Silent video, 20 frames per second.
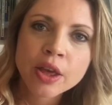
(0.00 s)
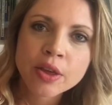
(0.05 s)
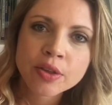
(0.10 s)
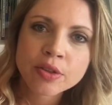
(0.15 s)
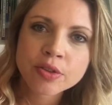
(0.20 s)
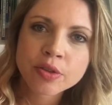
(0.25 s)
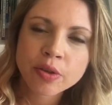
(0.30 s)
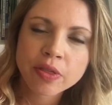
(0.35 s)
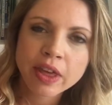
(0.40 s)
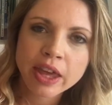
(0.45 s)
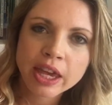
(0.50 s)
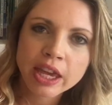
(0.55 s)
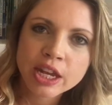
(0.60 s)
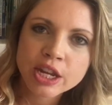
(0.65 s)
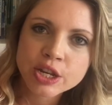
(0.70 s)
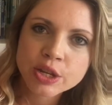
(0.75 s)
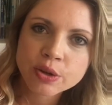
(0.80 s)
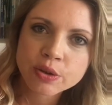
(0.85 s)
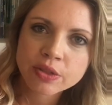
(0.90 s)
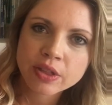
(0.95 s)
so they can
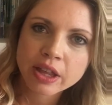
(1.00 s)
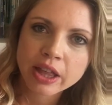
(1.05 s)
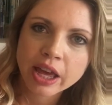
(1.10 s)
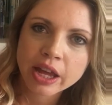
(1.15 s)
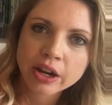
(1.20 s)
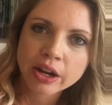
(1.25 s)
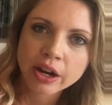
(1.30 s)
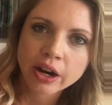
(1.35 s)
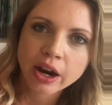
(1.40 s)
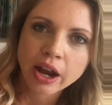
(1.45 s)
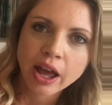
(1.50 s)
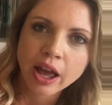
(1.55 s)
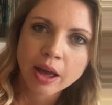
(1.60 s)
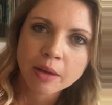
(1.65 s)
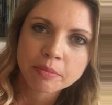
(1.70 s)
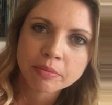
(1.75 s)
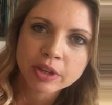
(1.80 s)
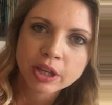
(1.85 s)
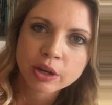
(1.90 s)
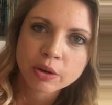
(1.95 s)
do the letter
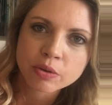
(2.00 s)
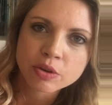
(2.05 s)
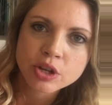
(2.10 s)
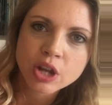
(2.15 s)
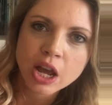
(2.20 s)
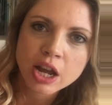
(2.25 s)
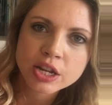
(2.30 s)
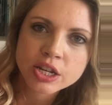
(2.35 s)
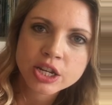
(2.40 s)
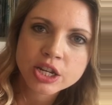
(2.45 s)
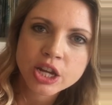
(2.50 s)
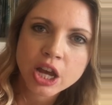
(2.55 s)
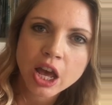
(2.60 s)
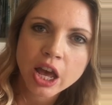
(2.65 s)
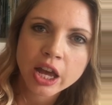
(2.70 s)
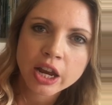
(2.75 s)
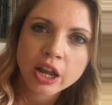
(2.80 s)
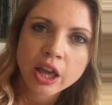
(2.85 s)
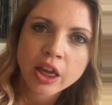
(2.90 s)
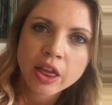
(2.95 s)
um, you know dot to
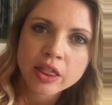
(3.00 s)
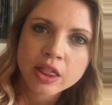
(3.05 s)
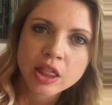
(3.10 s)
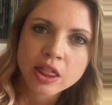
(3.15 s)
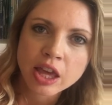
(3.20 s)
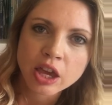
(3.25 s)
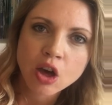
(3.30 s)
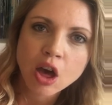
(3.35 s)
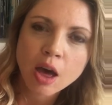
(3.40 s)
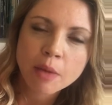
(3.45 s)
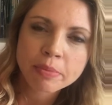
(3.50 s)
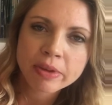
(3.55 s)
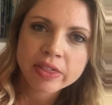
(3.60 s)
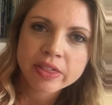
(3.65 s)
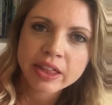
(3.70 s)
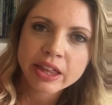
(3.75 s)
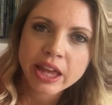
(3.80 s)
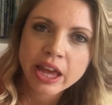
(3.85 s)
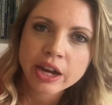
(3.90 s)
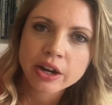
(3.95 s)
dot then they copy
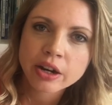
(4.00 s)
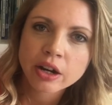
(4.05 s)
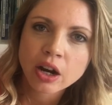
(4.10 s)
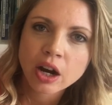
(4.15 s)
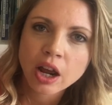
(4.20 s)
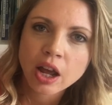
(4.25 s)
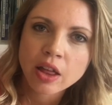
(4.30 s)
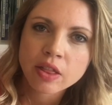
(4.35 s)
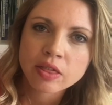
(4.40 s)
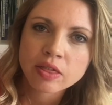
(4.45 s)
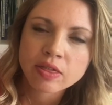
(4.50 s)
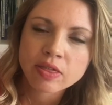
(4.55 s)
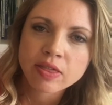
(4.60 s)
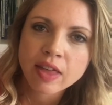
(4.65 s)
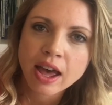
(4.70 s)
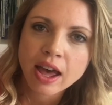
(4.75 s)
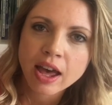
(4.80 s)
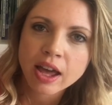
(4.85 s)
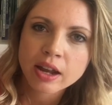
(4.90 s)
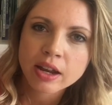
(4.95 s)
the letter and
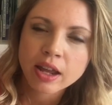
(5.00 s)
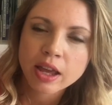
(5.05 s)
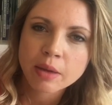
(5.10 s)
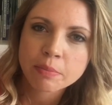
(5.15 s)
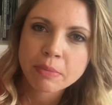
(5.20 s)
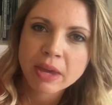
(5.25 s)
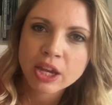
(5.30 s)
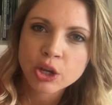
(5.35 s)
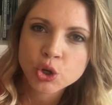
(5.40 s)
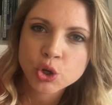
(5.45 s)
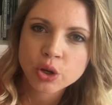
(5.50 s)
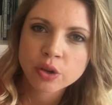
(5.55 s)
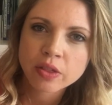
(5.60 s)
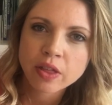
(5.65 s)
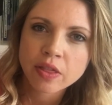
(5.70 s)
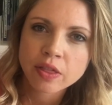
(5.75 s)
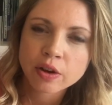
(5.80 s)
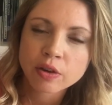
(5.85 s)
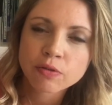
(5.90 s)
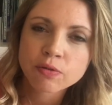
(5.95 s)
that makes sure
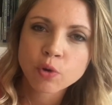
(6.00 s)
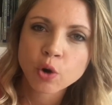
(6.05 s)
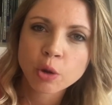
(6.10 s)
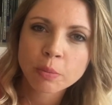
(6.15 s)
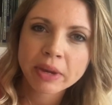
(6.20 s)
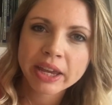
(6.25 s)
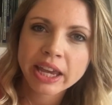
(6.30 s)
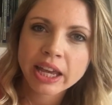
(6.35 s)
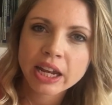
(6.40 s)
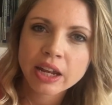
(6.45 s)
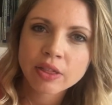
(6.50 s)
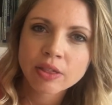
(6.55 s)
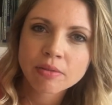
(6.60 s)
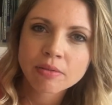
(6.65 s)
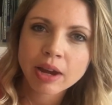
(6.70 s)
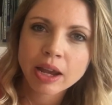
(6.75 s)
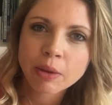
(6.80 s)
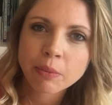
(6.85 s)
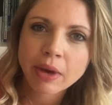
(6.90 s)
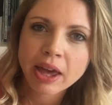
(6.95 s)
that they're forming it in the
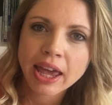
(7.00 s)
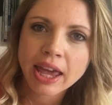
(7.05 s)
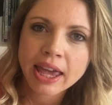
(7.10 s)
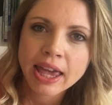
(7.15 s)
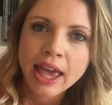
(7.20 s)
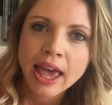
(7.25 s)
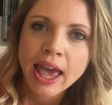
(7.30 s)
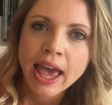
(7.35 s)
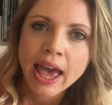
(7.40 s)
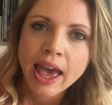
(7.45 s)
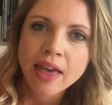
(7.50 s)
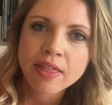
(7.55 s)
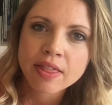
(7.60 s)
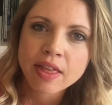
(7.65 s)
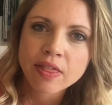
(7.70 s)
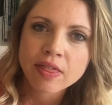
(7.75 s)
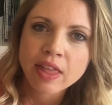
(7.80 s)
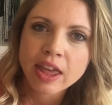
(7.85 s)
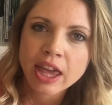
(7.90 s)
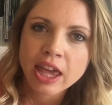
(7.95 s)
right way and
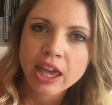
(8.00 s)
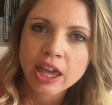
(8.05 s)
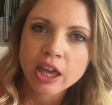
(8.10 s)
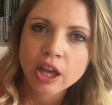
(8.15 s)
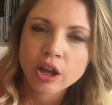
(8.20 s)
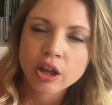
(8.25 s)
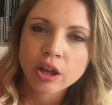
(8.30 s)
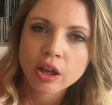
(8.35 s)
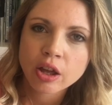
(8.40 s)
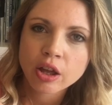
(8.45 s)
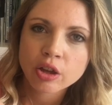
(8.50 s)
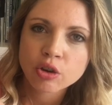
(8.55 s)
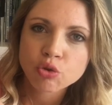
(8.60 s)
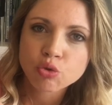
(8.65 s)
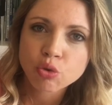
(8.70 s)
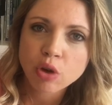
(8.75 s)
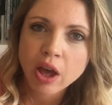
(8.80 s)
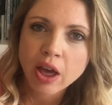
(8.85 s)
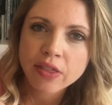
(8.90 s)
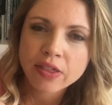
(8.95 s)
then they
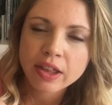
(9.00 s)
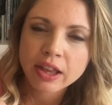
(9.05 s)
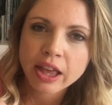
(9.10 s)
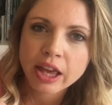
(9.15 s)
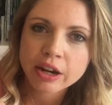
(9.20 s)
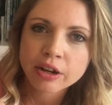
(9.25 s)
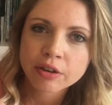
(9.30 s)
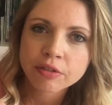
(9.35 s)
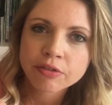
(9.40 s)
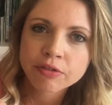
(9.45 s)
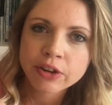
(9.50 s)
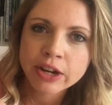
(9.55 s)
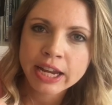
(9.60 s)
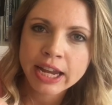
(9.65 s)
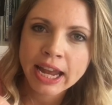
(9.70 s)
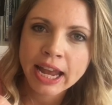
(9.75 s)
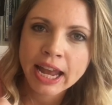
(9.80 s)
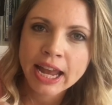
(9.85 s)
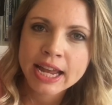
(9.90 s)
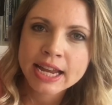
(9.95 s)
draw the letter
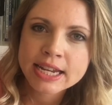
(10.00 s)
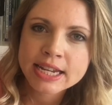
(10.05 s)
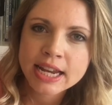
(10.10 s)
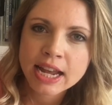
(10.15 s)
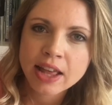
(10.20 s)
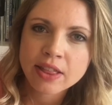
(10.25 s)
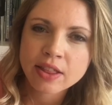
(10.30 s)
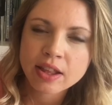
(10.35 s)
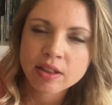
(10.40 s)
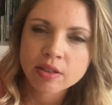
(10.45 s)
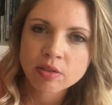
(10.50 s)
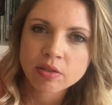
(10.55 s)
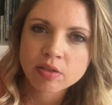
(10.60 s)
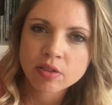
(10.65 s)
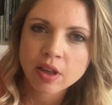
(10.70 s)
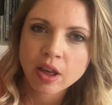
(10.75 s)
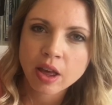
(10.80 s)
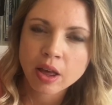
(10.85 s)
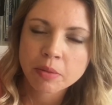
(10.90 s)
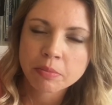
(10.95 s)
freehand and then
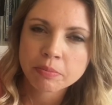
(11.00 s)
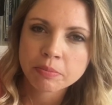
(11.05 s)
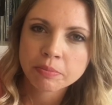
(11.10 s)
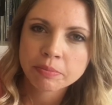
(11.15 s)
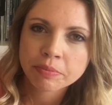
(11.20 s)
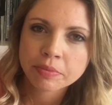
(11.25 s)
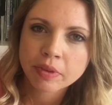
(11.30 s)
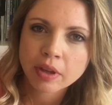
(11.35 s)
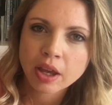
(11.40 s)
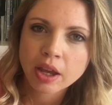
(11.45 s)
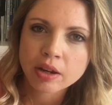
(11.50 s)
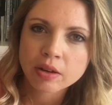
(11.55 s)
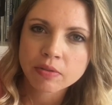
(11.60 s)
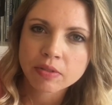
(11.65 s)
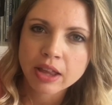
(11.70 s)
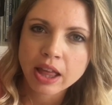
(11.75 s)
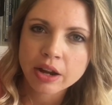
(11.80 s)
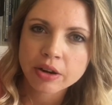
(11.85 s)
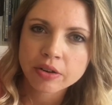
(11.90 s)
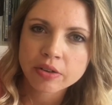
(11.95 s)
some kind of
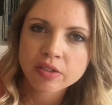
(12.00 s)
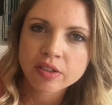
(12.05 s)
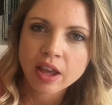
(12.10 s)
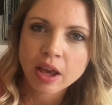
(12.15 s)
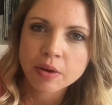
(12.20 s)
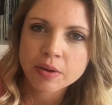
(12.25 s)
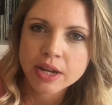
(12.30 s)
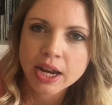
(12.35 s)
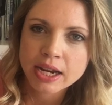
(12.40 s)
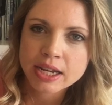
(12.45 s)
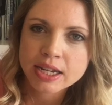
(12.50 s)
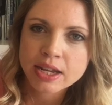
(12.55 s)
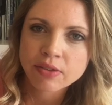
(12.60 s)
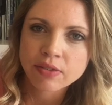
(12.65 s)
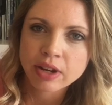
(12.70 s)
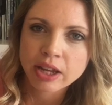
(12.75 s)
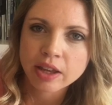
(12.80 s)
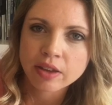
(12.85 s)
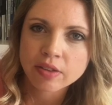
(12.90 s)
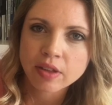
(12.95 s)
letter sound
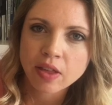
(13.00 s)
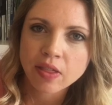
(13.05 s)
activities.